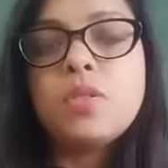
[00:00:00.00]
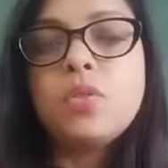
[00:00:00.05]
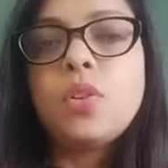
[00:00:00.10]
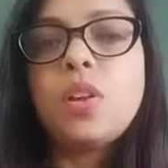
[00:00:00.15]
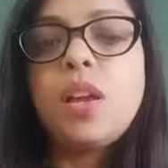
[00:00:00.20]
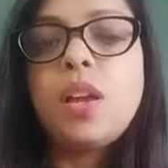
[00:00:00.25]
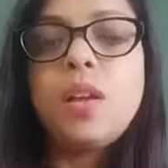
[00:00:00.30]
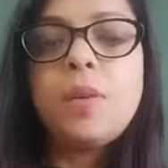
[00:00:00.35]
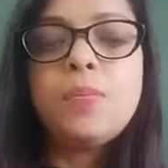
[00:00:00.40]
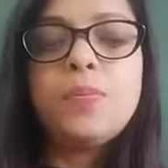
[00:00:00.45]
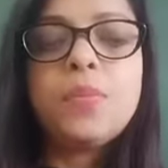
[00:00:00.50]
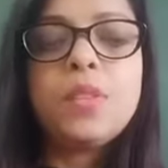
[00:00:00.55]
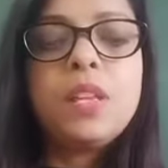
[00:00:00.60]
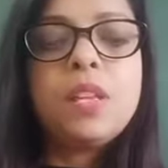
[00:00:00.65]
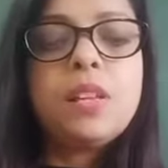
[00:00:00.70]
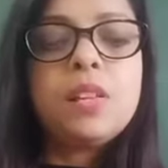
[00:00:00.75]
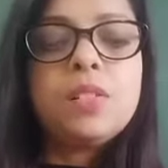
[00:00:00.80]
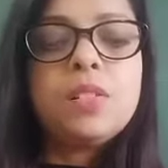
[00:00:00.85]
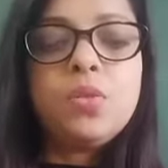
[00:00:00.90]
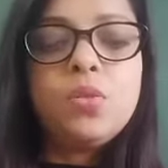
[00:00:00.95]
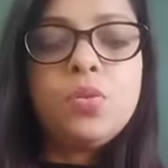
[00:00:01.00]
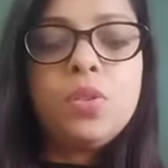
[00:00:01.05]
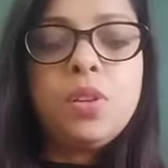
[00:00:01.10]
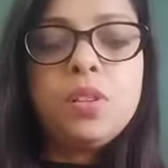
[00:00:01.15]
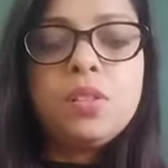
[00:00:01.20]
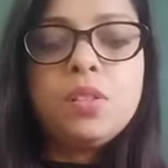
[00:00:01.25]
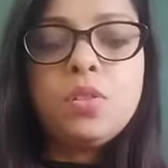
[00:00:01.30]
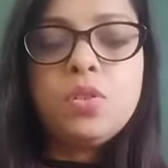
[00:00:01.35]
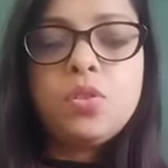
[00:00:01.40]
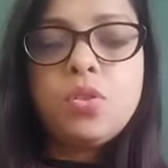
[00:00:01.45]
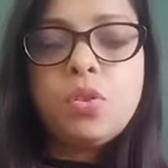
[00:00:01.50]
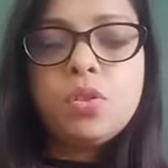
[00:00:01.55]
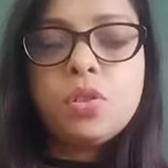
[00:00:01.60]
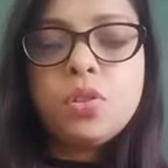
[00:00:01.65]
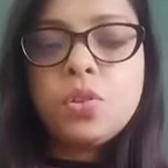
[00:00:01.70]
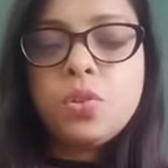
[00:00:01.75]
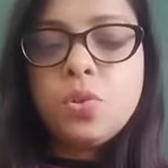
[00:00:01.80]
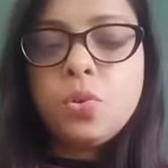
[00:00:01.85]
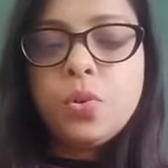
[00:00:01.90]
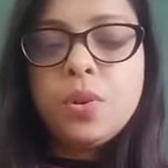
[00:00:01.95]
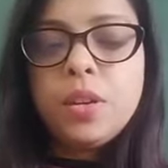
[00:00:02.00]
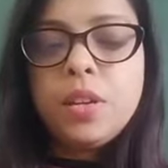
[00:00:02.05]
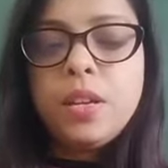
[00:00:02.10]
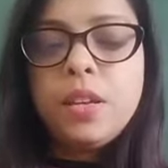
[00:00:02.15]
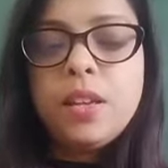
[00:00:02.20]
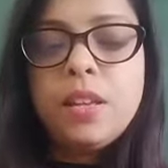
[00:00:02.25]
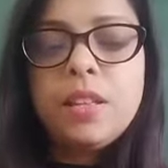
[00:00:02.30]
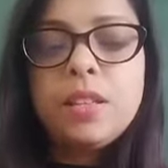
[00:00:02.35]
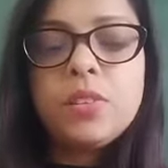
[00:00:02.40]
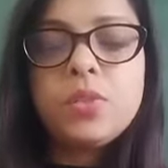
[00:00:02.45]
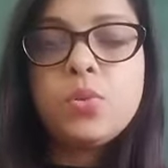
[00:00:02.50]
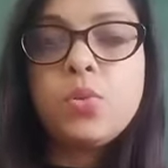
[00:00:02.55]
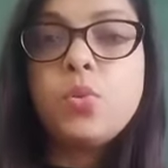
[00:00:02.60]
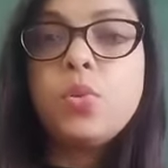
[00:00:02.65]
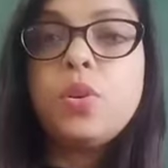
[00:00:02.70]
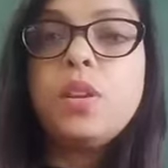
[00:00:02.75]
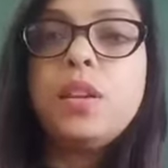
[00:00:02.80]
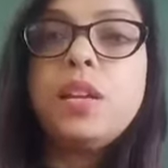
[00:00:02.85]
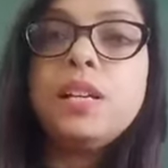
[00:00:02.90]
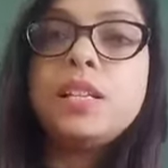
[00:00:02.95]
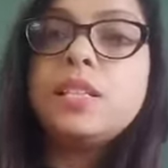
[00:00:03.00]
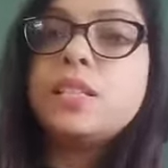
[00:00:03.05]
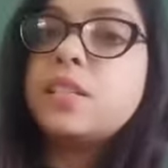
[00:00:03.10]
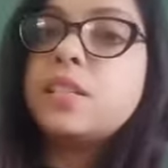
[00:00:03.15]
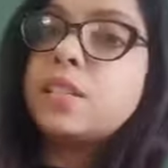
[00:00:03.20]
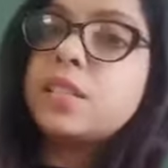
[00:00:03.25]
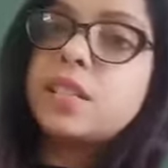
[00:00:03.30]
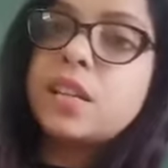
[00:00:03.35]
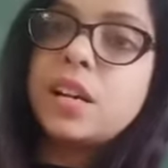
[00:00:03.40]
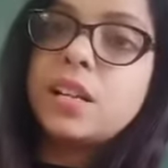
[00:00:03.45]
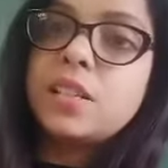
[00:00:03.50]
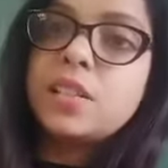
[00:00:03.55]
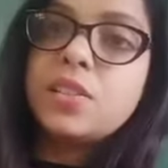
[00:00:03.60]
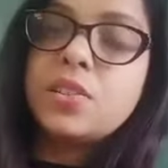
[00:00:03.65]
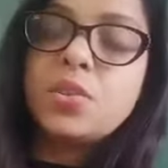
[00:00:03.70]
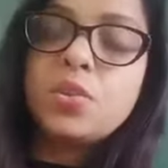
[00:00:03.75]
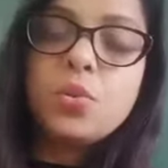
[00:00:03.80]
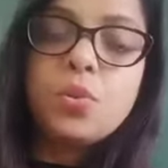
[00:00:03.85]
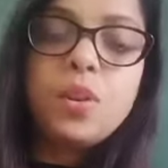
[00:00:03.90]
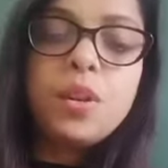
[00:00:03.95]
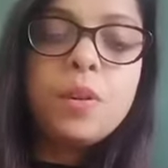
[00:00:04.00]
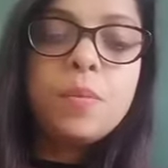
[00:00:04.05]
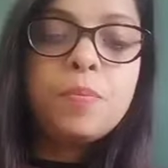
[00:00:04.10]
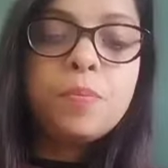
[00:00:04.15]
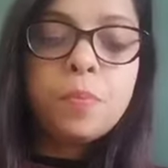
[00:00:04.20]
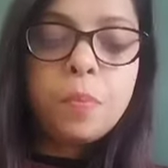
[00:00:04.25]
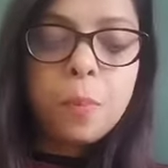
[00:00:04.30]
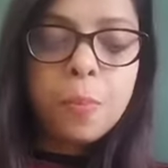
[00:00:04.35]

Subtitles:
Okay, so there's a short story, so let's start the story.